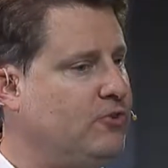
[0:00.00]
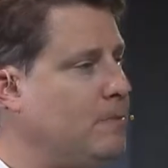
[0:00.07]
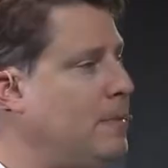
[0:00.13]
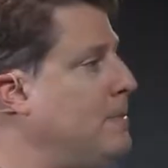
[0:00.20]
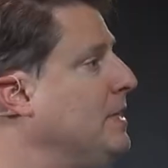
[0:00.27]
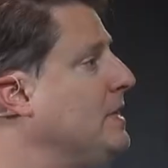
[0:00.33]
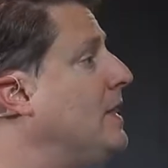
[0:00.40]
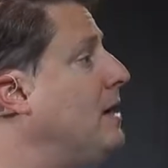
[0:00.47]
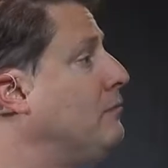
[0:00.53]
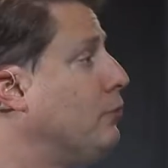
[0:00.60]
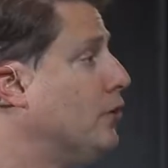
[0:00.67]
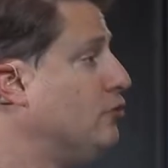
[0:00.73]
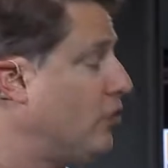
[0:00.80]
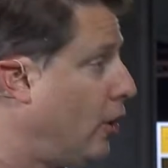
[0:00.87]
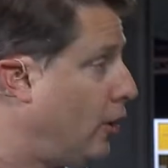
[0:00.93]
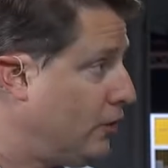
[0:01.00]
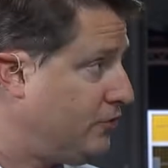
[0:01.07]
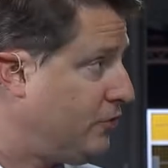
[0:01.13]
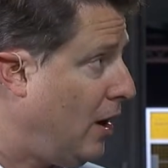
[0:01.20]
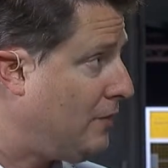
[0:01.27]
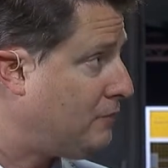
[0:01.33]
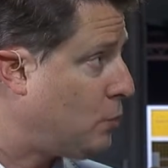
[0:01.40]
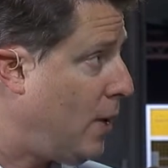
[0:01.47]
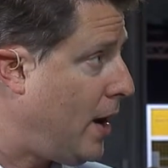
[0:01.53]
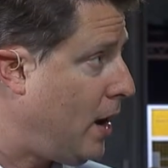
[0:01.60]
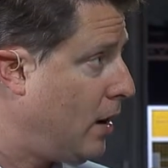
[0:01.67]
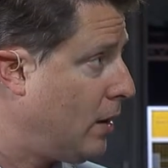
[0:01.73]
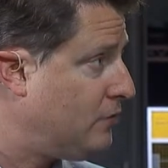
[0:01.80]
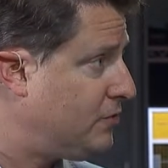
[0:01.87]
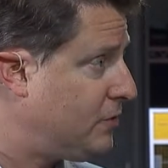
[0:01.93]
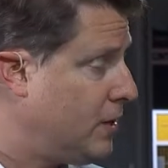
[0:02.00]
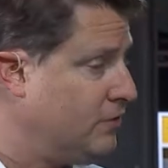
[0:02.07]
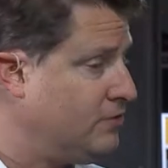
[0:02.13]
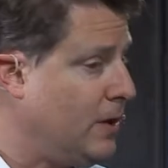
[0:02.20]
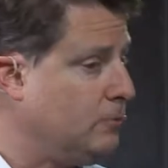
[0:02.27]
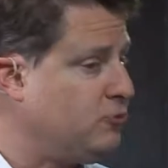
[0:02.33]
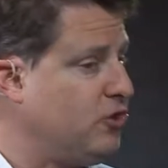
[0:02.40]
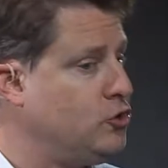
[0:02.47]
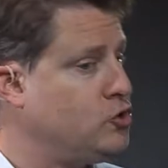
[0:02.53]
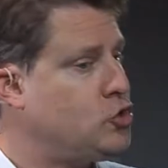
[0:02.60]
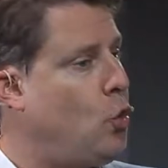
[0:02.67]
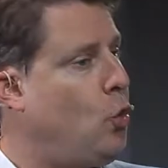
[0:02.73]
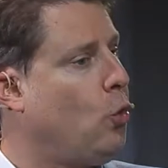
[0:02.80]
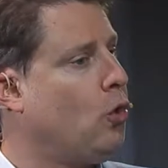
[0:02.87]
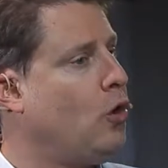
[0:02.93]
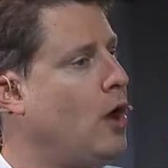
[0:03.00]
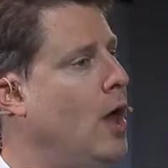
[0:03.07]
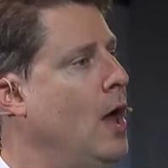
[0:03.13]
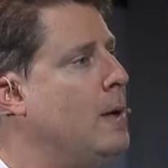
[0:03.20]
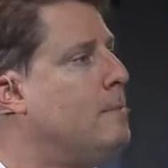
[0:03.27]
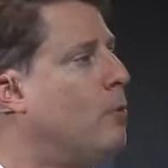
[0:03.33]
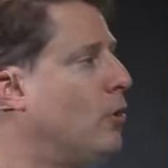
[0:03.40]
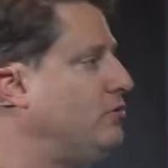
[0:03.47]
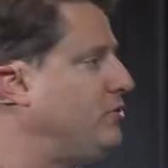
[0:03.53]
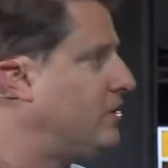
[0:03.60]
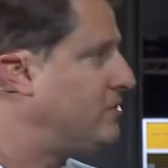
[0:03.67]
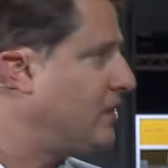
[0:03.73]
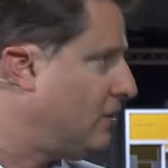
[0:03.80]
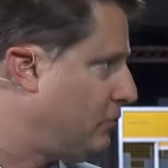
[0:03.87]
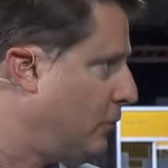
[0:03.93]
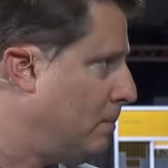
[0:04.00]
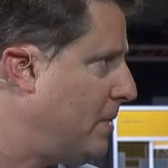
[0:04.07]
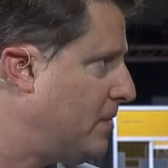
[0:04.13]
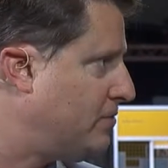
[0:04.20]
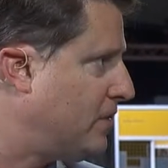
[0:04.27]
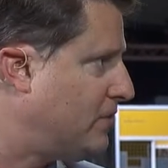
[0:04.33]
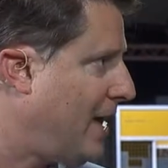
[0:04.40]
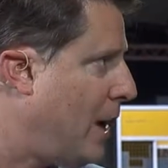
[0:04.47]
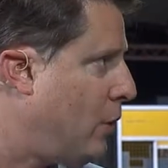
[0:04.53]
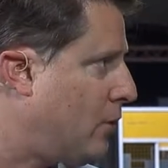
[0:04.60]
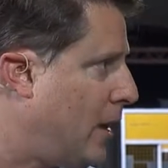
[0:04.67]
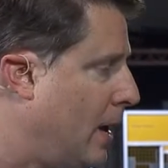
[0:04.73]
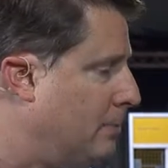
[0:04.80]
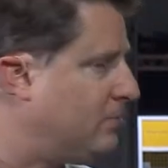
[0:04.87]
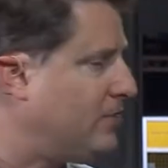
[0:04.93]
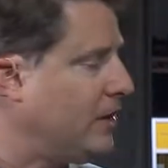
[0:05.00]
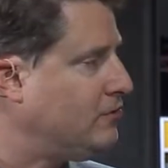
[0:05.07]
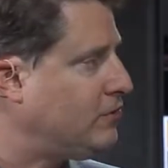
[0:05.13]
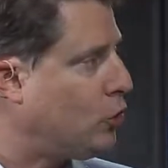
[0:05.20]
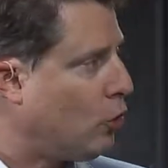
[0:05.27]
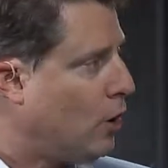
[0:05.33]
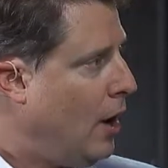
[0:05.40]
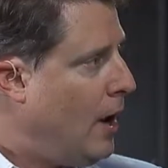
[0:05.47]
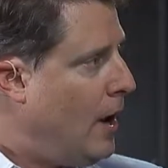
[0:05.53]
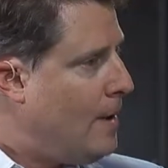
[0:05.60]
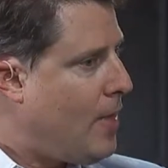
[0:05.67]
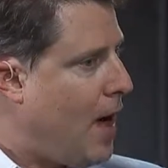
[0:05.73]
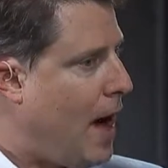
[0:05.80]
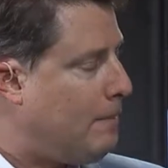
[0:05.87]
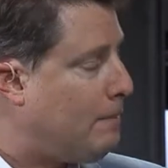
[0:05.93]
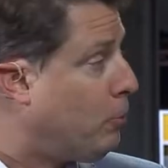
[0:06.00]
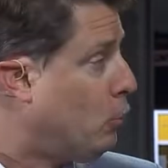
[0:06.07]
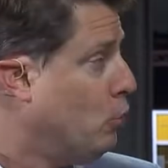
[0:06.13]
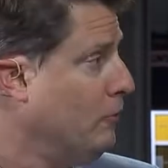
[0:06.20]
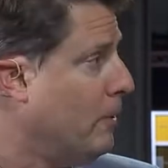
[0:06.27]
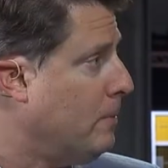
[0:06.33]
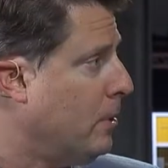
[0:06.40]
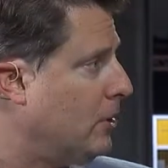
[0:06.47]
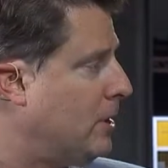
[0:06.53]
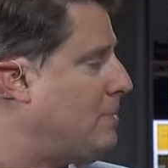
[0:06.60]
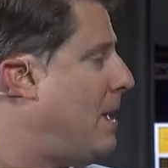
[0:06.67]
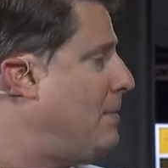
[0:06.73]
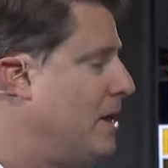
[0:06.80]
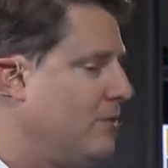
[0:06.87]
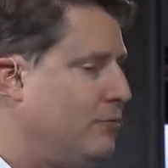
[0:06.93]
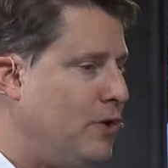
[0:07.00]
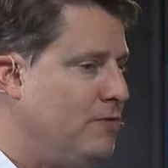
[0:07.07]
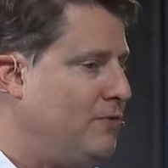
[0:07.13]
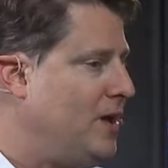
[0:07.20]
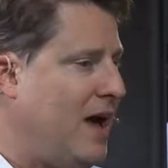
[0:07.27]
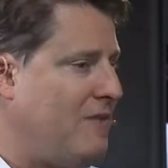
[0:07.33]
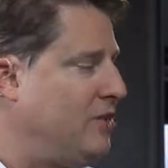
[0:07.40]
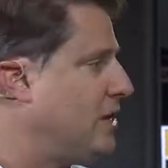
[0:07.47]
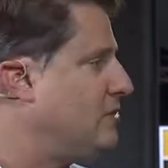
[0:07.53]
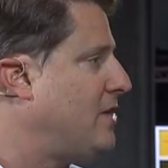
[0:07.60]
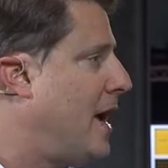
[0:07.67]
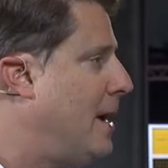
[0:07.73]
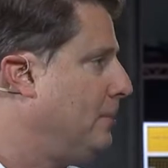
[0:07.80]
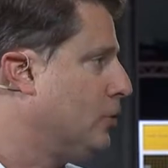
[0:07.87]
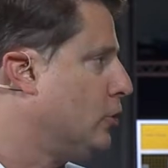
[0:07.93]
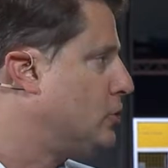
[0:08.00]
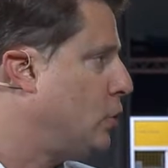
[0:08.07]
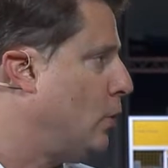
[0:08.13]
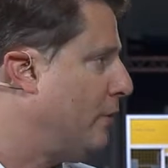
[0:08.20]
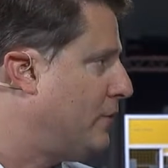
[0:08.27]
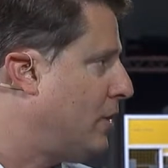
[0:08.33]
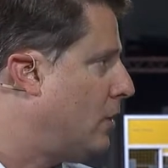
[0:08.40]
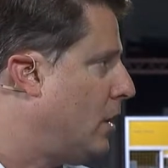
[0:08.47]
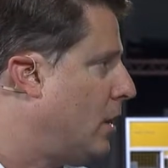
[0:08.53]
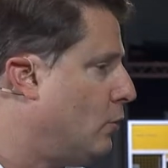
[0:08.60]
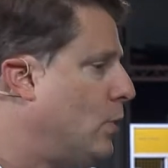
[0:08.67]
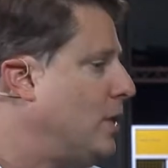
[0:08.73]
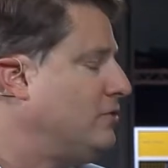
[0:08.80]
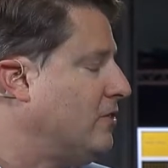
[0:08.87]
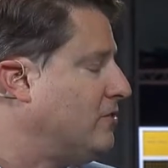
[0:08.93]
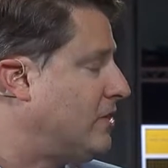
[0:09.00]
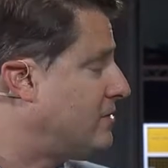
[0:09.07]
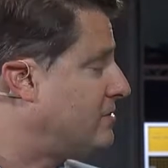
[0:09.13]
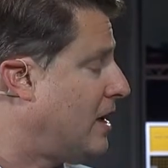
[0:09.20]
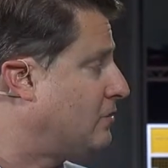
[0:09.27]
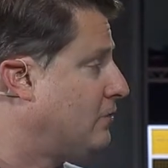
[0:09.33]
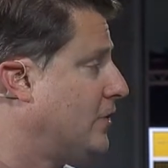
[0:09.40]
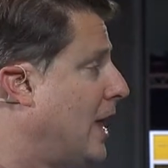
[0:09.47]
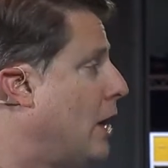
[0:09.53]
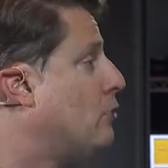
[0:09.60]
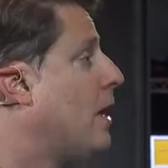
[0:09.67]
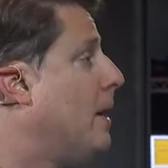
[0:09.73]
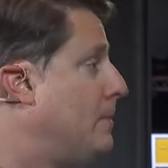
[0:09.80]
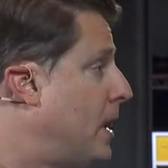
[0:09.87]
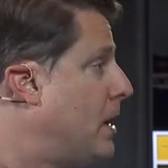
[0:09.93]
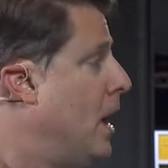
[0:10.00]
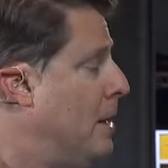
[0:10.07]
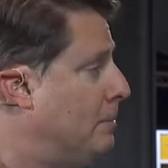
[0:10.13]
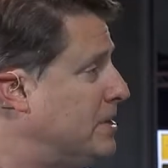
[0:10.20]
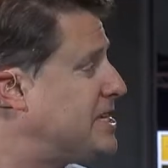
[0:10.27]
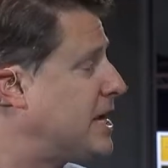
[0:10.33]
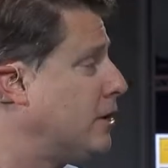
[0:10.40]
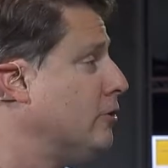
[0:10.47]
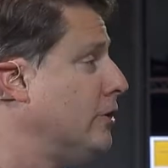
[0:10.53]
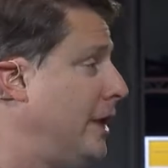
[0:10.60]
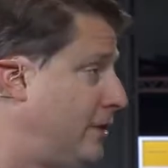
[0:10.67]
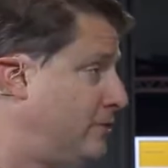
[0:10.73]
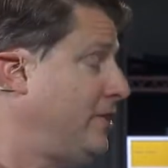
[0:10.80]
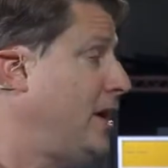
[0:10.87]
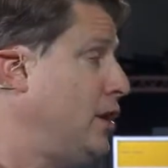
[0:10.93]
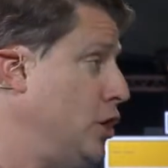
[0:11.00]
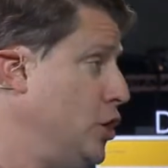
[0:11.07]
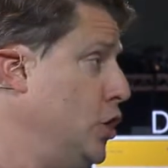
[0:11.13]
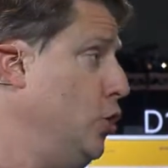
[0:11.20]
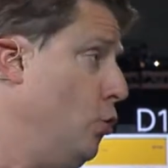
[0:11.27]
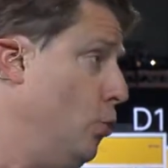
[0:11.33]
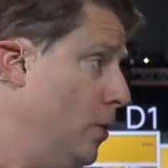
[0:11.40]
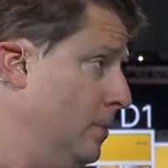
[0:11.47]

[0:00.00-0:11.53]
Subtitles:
to maybe leverage our software consumption toward more successful business outcomes, things that are provable, and maybe if we even have an example or two of a recent successful outcome that particularly excited you?